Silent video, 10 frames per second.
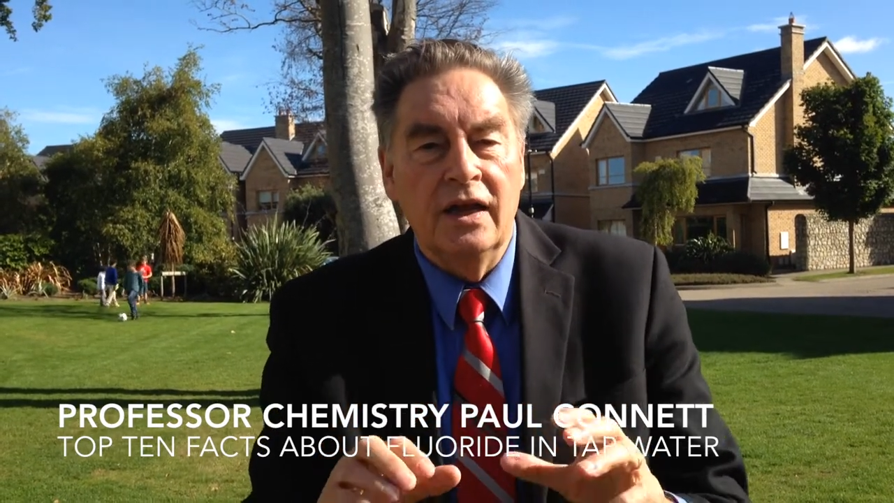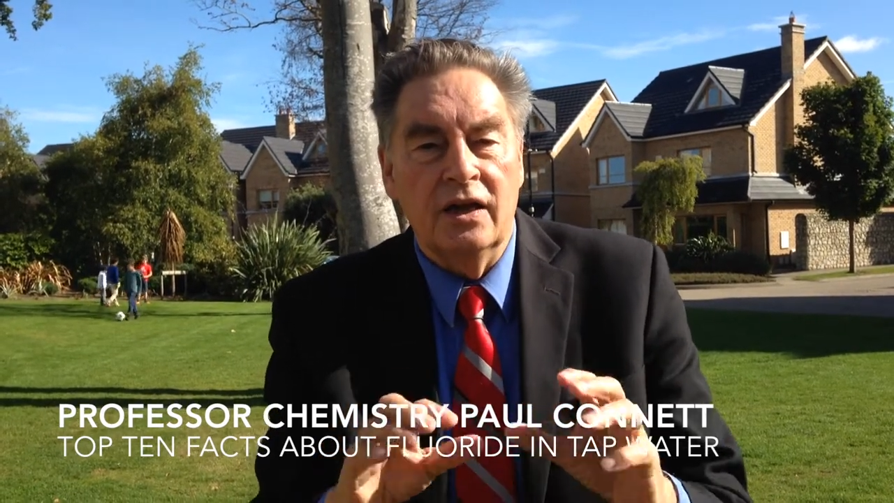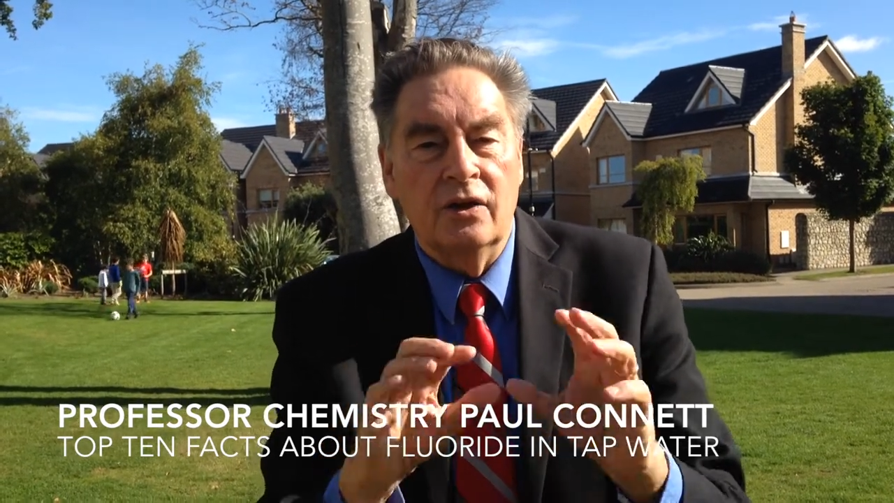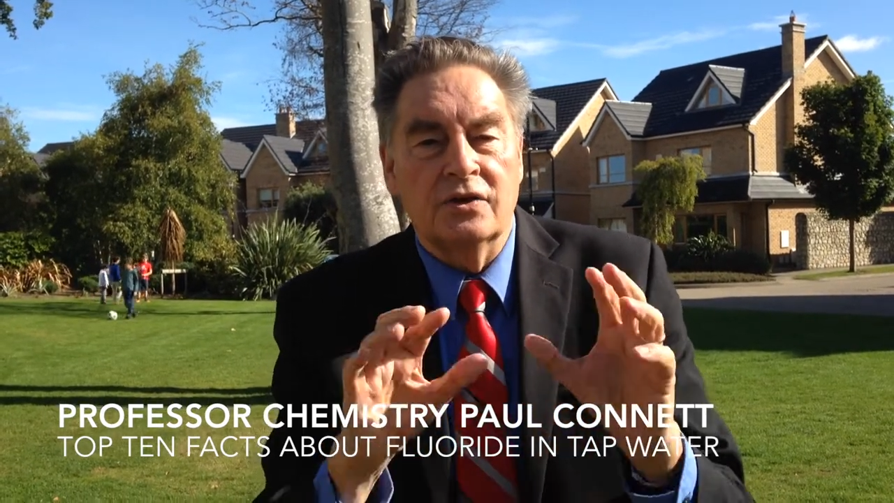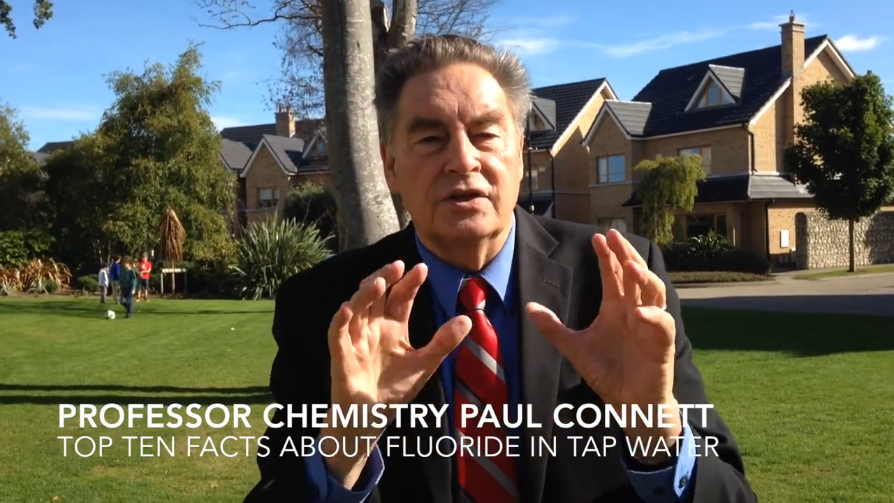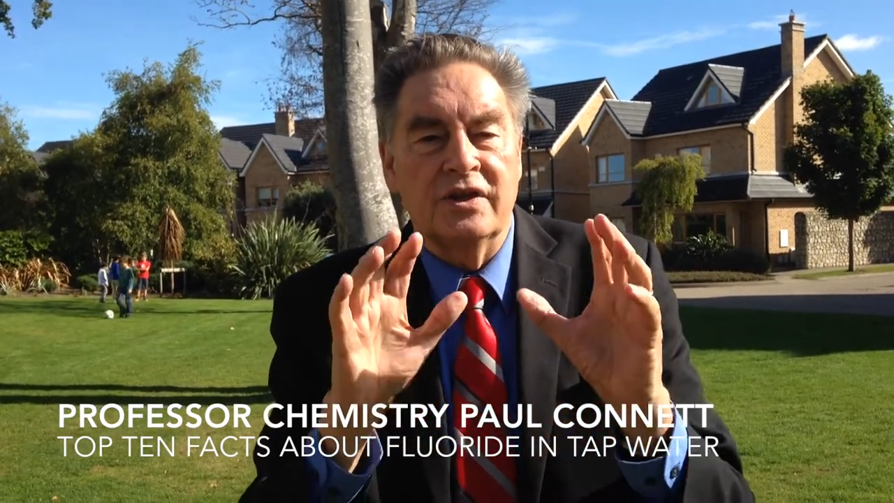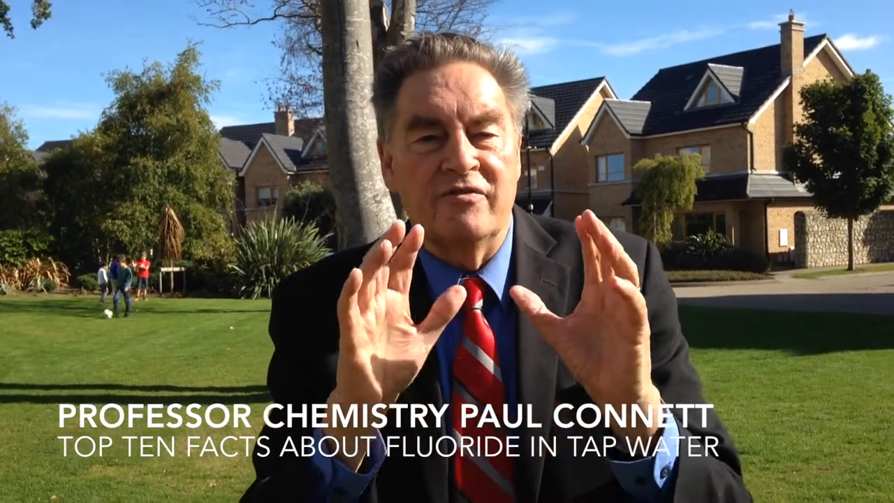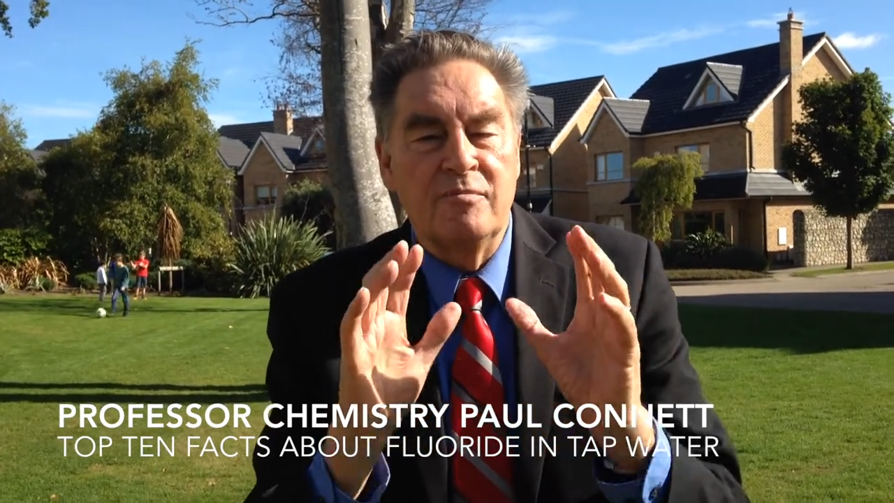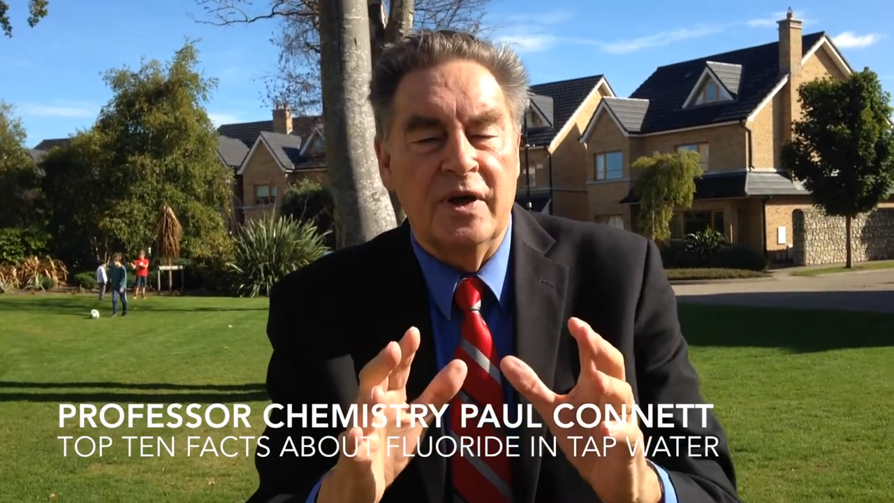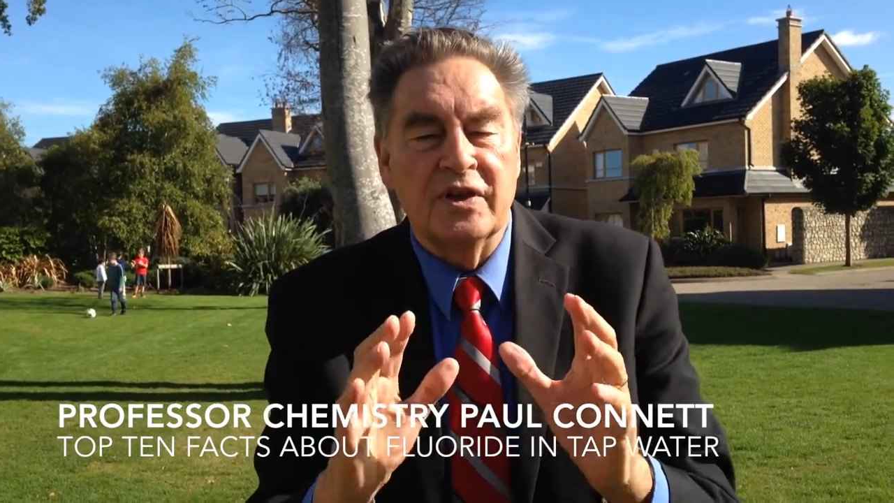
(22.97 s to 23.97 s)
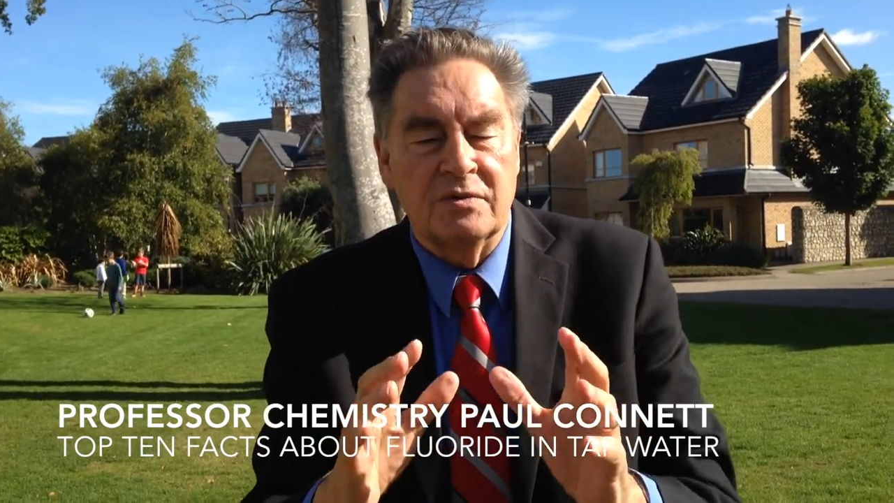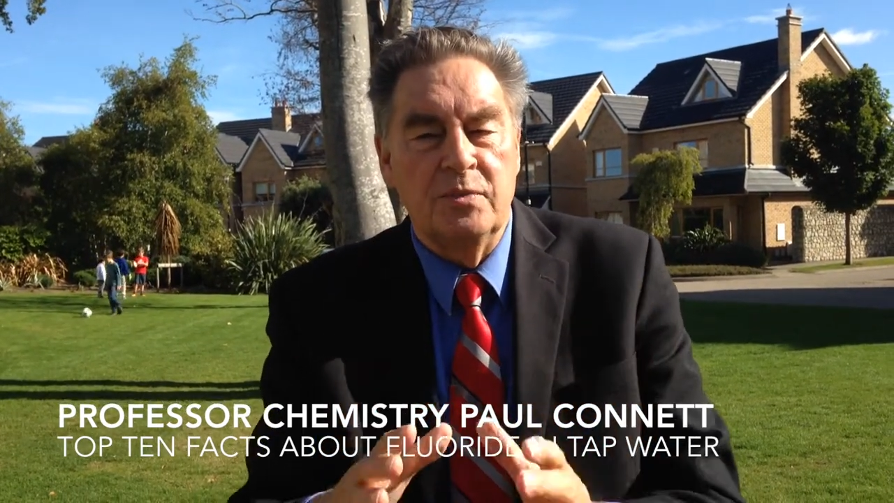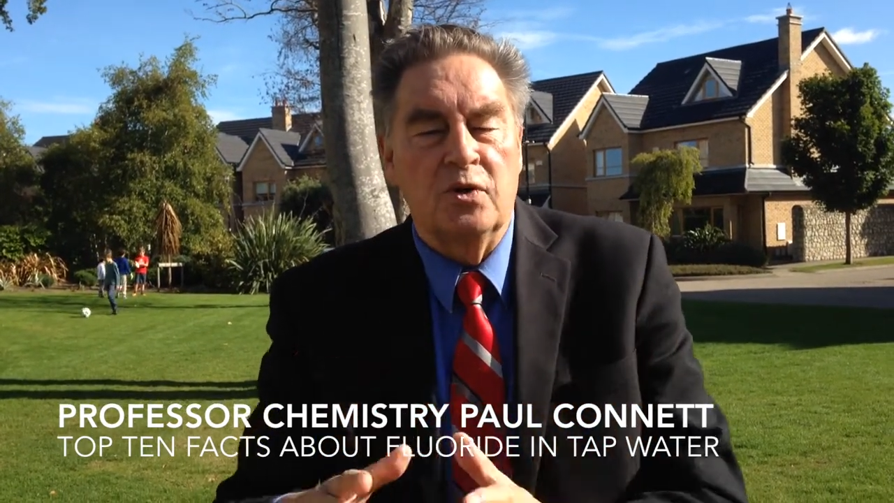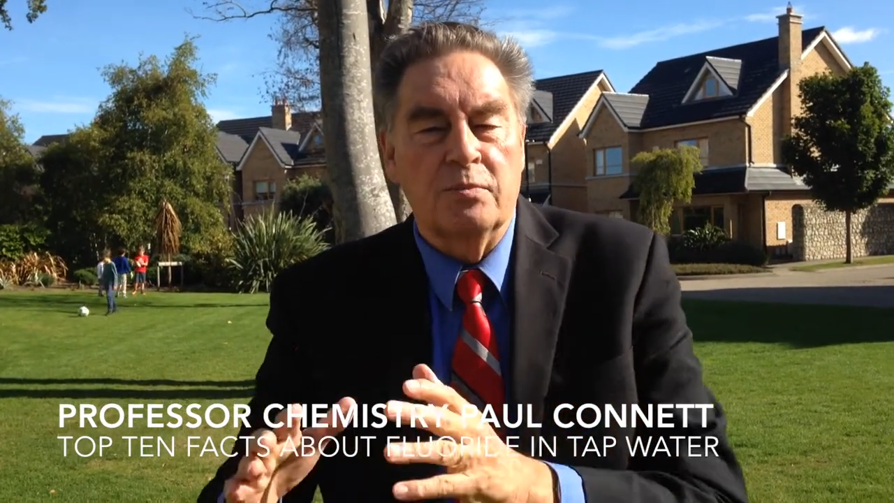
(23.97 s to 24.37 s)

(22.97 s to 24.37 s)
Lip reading: It looks as if mother's milk